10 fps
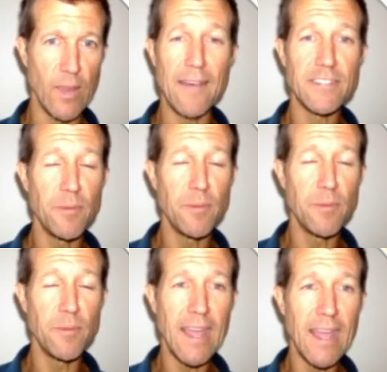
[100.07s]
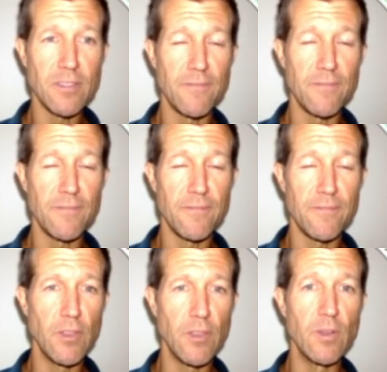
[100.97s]
Have somebody answer the phone
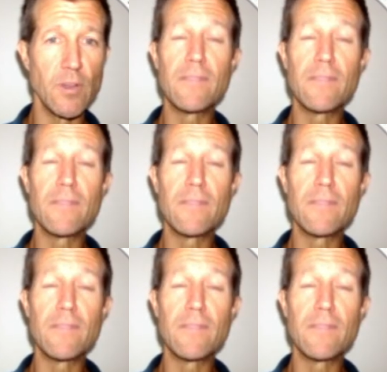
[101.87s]
for you.